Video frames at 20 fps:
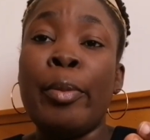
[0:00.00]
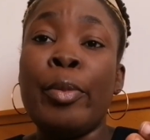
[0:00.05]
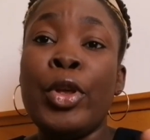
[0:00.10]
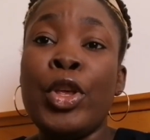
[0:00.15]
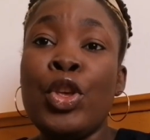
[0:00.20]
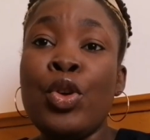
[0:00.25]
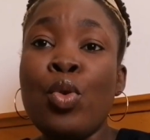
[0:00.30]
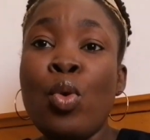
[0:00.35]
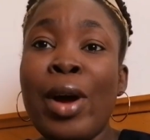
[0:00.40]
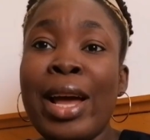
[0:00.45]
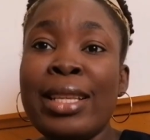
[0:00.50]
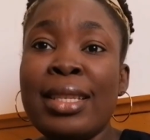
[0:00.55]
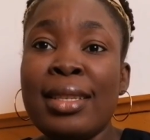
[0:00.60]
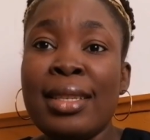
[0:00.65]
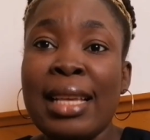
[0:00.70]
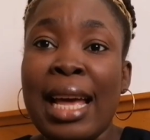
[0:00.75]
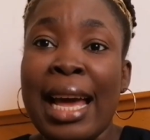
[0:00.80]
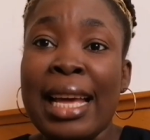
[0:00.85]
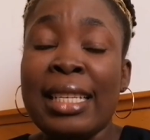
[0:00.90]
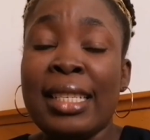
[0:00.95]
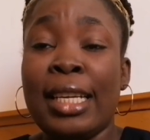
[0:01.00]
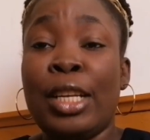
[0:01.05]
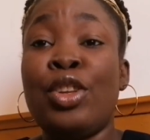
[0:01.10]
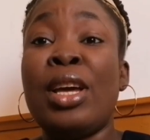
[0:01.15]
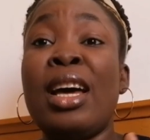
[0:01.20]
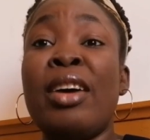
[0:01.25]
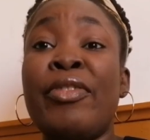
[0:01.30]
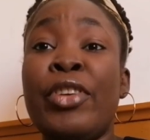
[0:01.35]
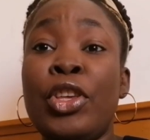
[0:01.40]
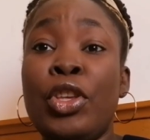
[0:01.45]
US size and you
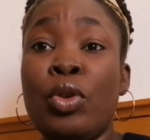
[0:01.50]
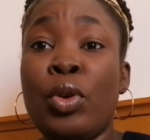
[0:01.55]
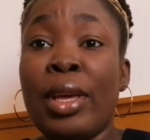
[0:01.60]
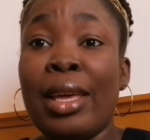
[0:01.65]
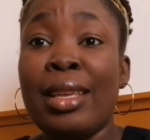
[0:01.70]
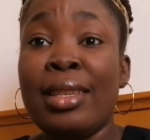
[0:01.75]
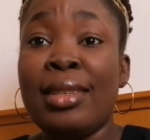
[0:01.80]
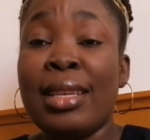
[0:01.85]
have a UK